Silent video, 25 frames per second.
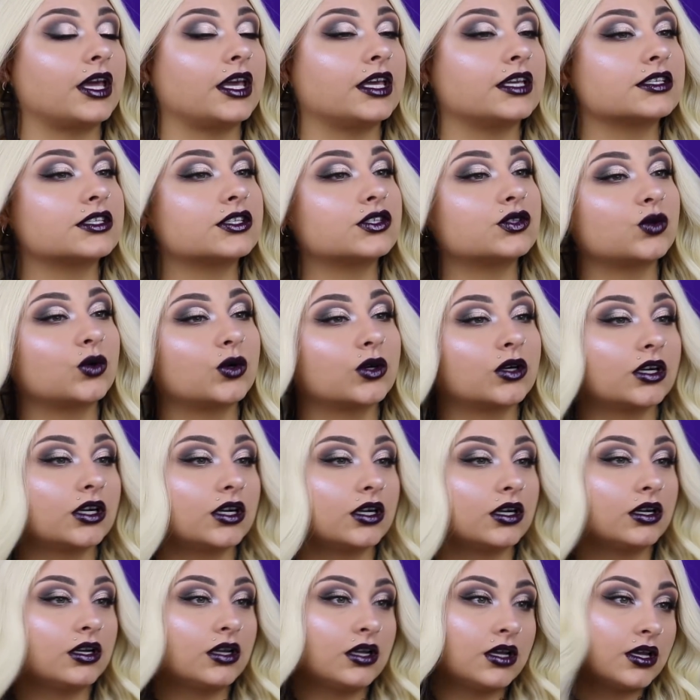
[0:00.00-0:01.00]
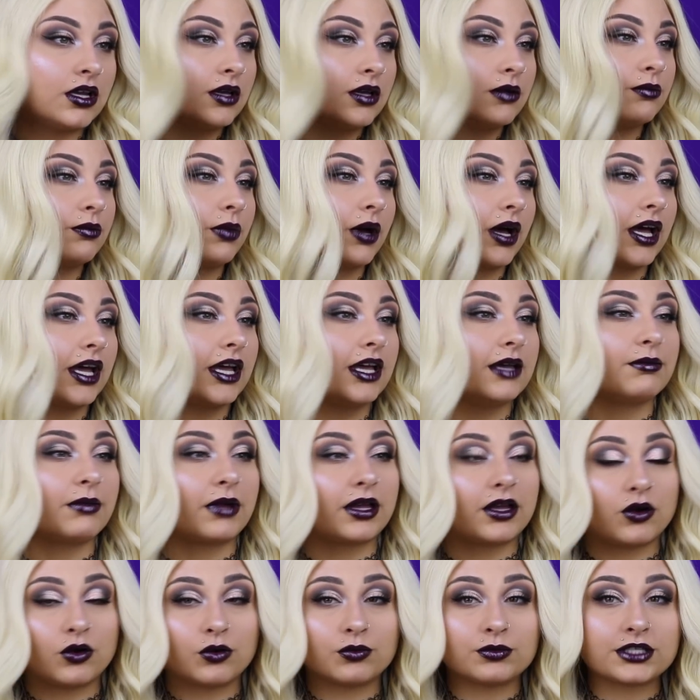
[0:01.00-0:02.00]
a store by
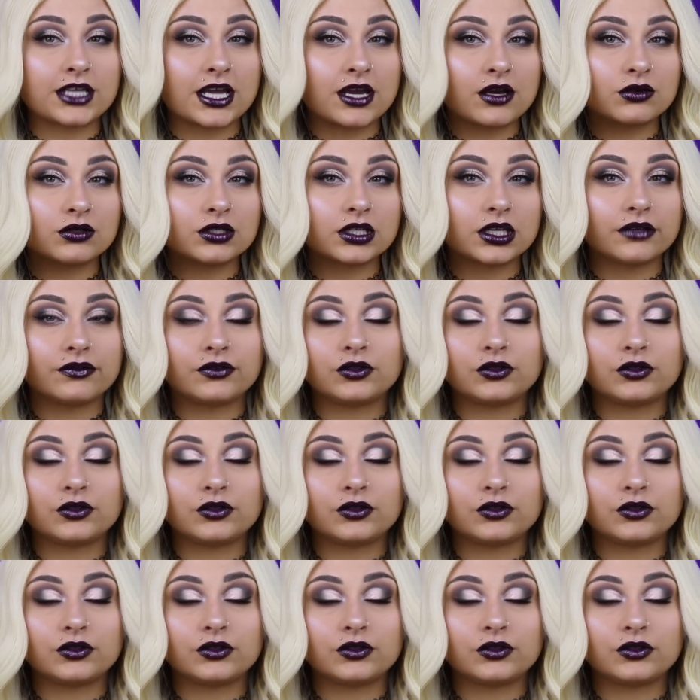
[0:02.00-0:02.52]
my hometown.